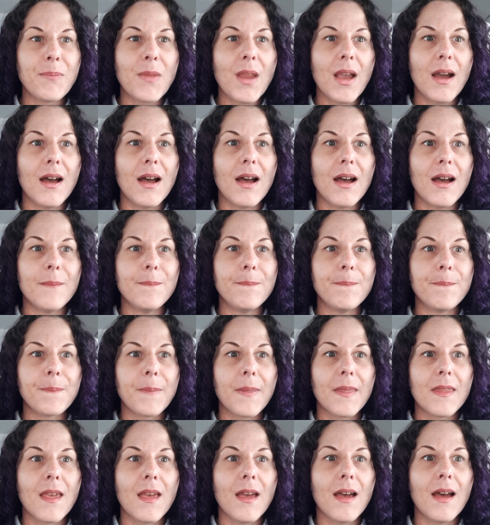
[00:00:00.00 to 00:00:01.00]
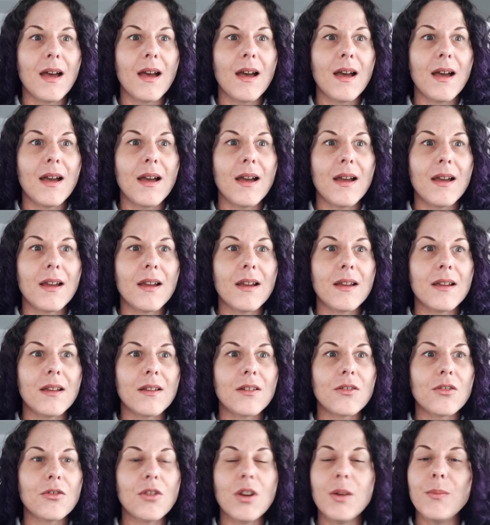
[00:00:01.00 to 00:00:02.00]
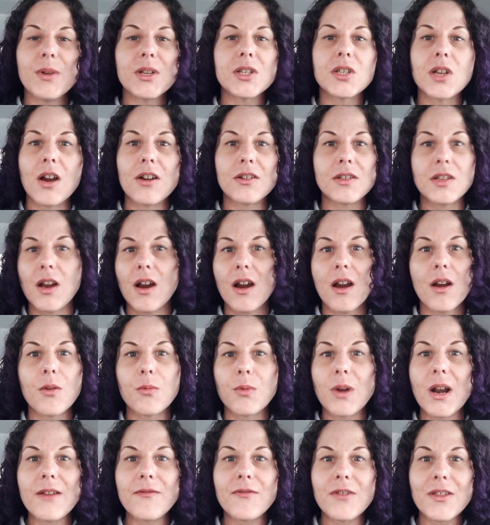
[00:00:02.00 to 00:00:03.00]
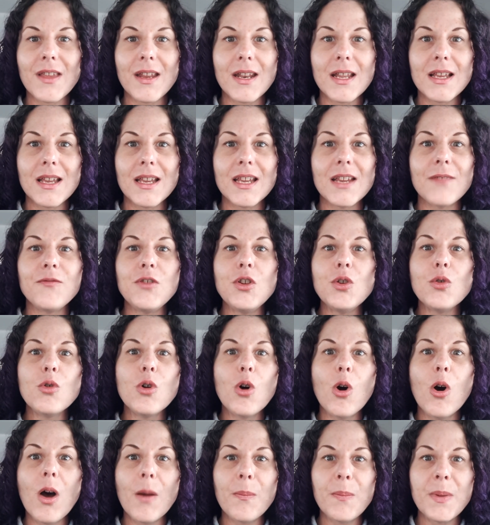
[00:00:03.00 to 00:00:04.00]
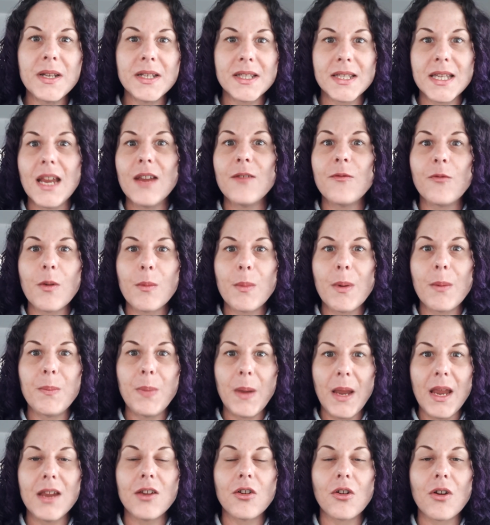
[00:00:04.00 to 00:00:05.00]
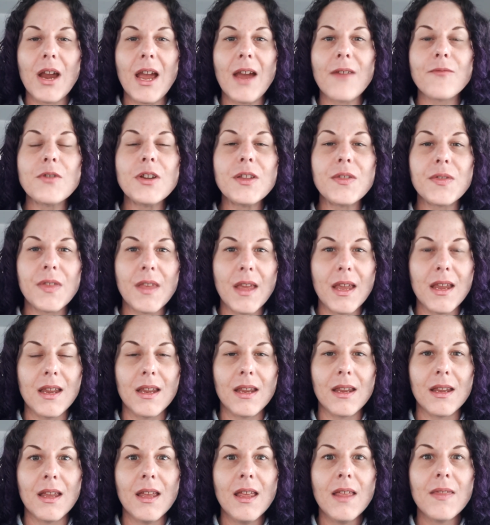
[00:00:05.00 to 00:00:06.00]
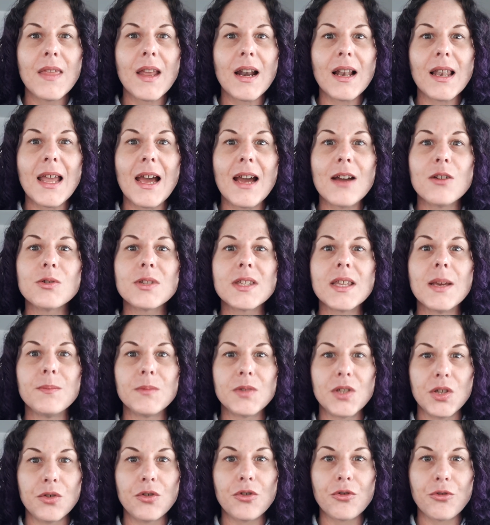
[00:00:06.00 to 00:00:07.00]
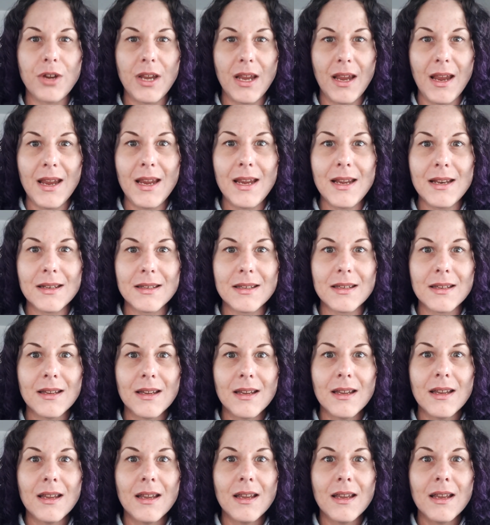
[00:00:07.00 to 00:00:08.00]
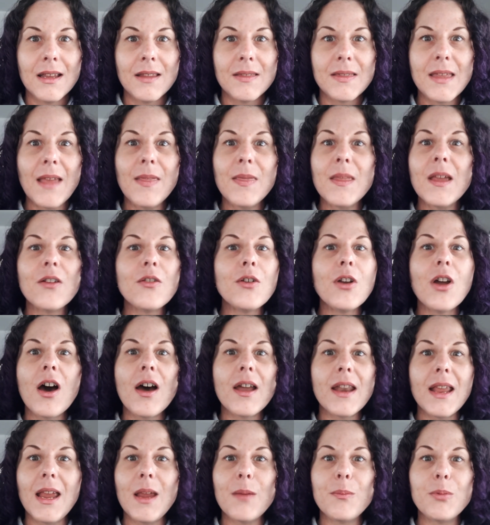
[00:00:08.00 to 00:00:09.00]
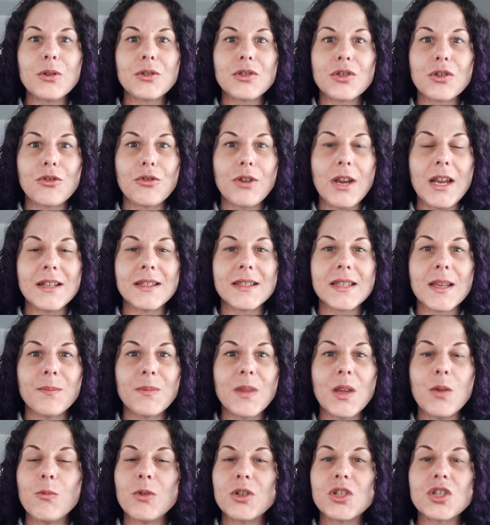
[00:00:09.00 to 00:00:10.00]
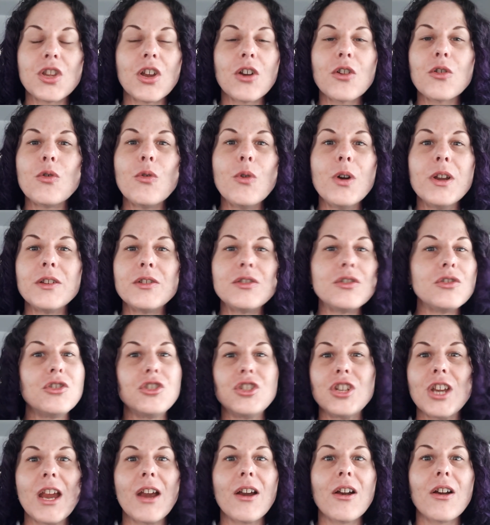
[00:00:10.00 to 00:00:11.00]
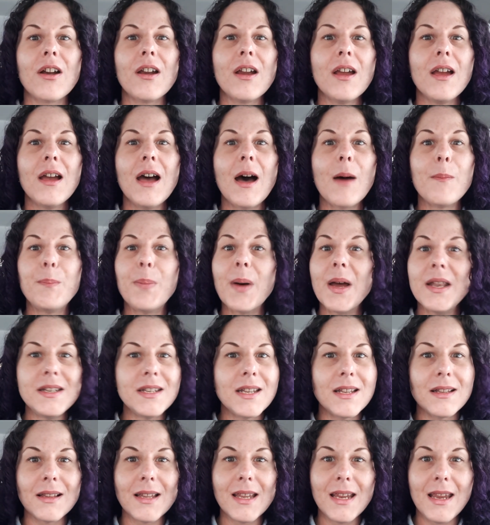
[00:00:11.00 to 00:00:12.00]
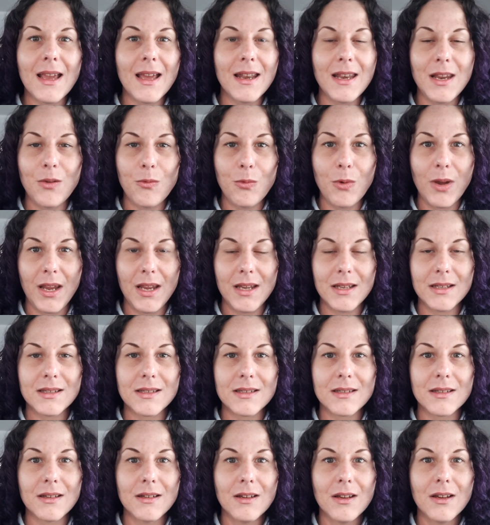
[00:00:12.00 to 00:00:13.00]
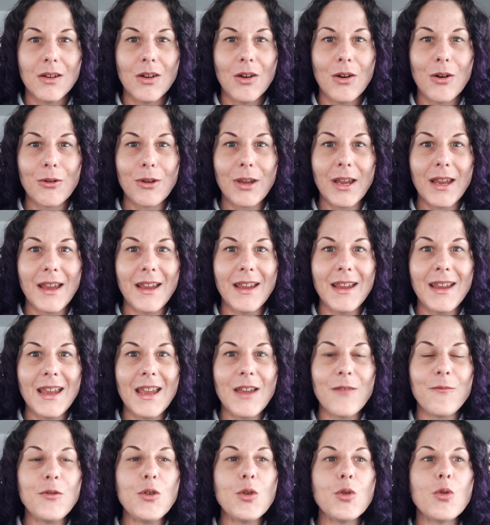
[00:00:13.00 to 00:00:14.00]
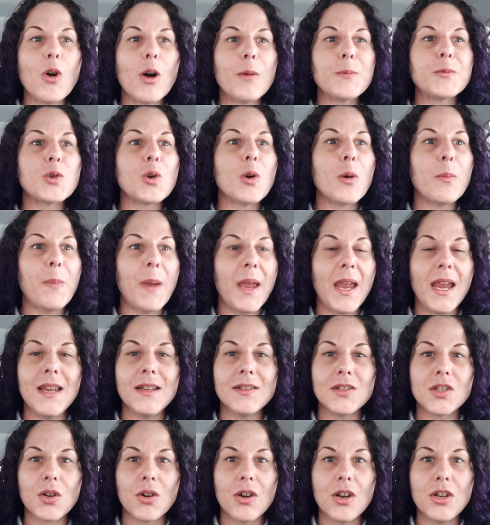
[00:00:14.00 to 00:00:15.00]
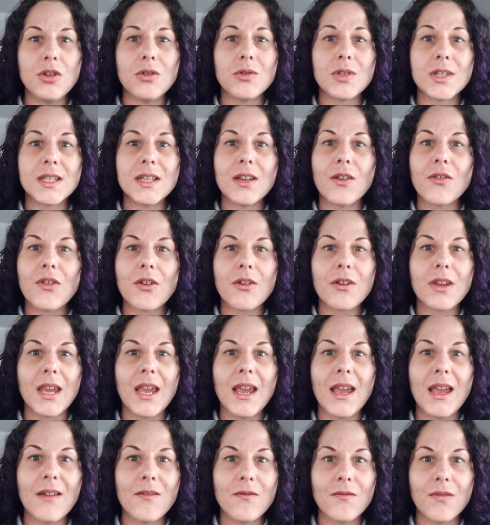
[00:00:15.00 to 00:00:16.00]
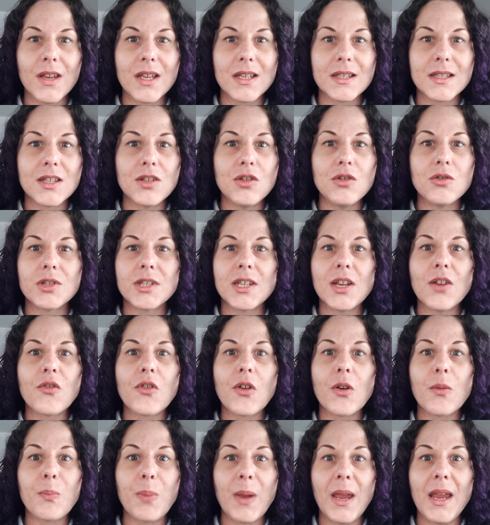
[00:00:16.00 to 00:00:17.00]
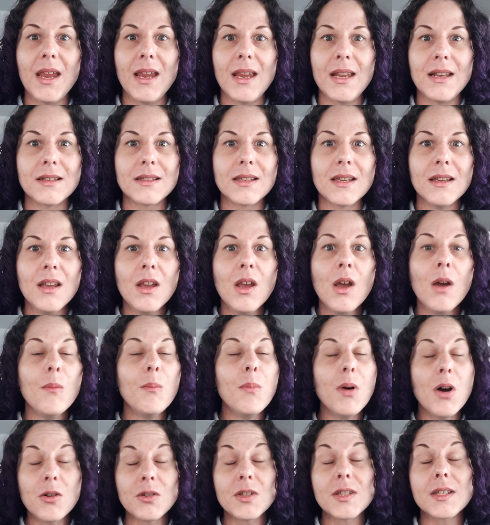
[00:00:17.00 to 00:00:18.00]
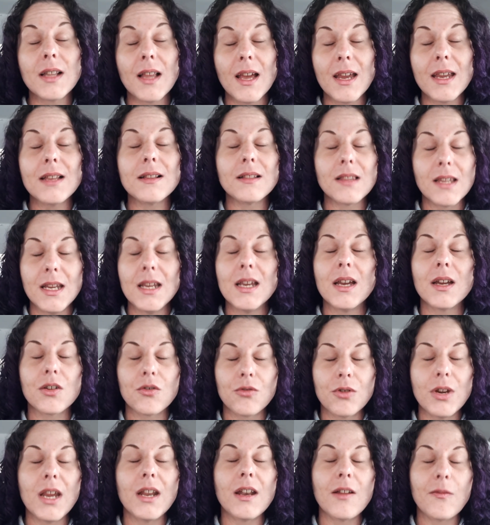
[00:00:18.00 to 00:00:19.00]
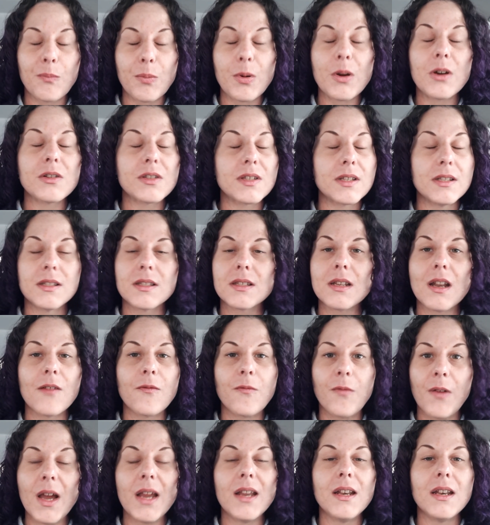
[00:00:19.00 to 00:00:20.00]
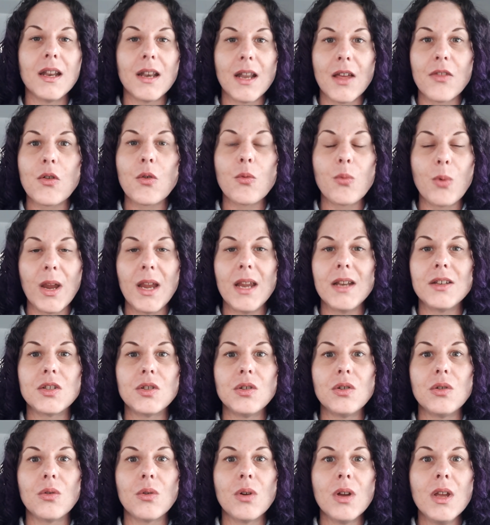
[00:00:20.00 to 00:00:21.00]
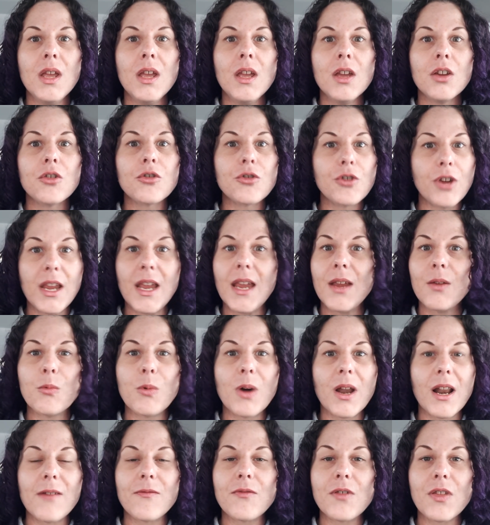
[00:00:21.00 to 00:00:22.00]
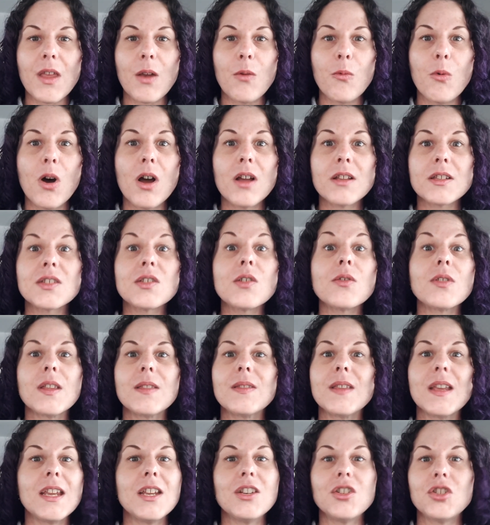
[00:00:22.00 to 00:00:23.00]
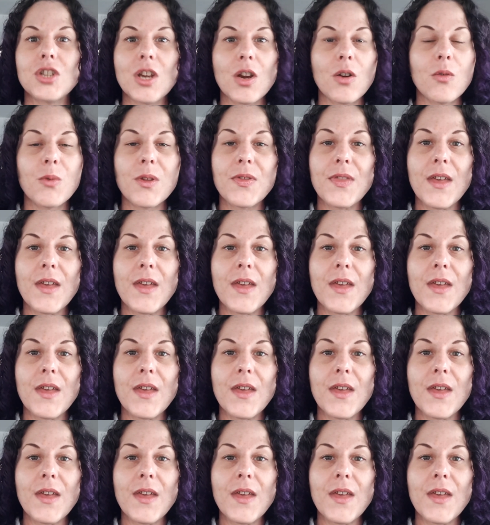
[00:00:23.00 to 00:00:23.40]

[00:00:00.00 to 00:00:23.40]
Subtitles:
Cream of tartar or whatever that is. If you go up and take from a baker everything that allows them to create, then they're not able to create something which they're going to share abundantly anyways. Okay, if you go up to a painter and you steal their canvas and you steal their paint, most likely a creative person's going to find another way to create whatever they want so that they could share it with